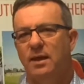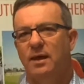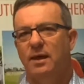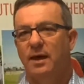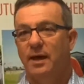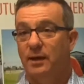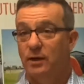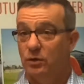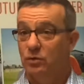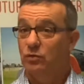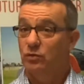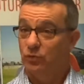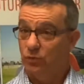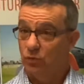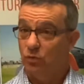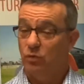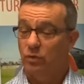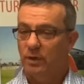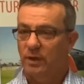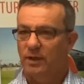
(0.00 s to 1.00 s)
And of course
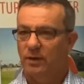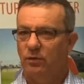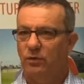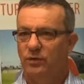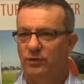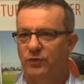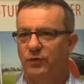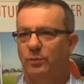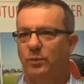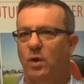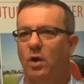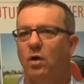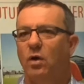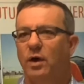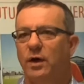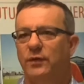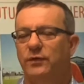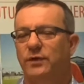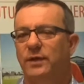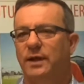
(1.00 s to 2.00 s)
all the
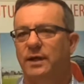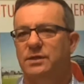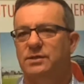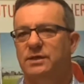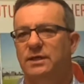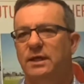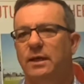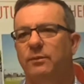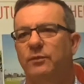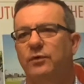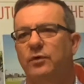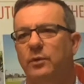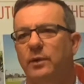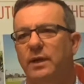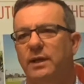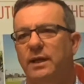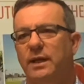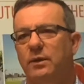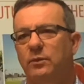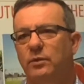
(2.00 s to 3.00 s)
suppliers that actually come through our
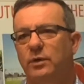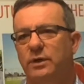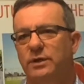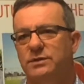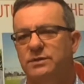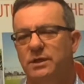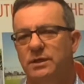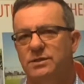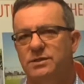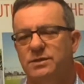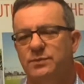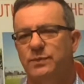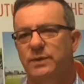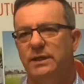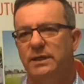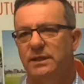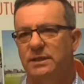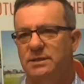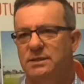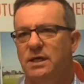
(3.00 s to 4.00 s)
network. So just
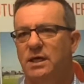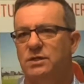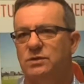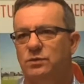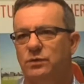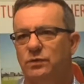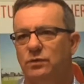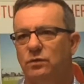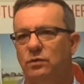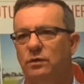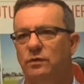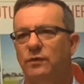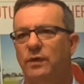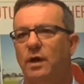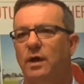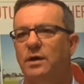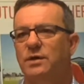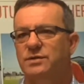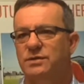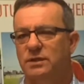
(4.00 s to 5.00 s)
being in touch with all of
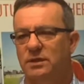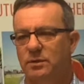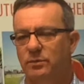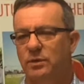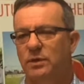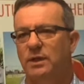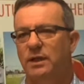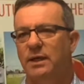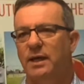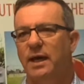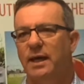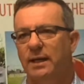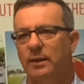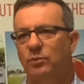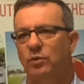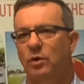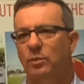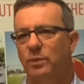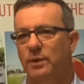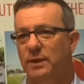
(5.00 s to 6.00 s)
those and communicating
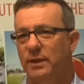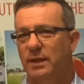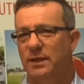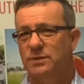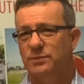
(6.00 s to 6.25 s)
properly has